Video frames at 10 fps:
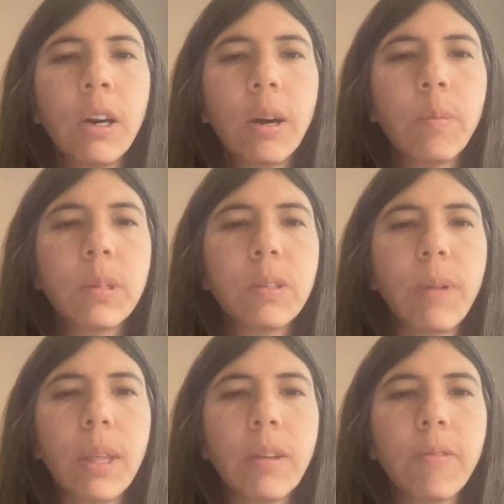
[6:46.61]
I'm just
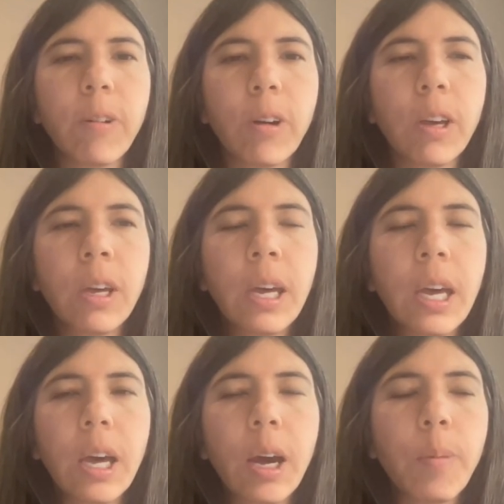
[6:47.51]
waiting for
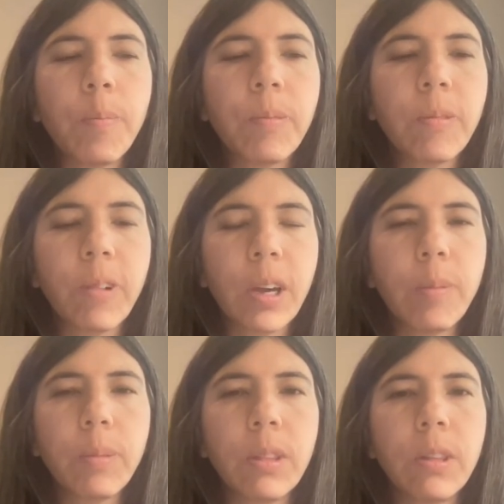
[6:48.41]

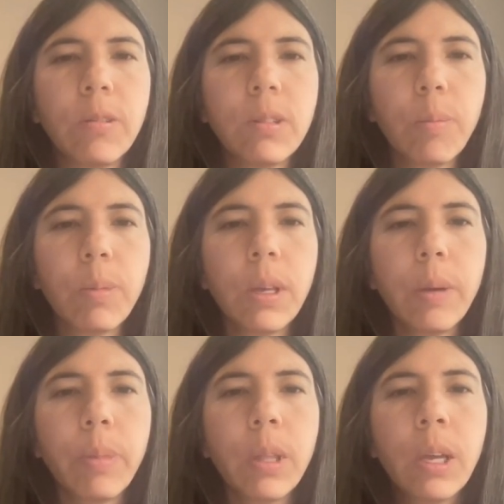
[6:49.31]
him to do something.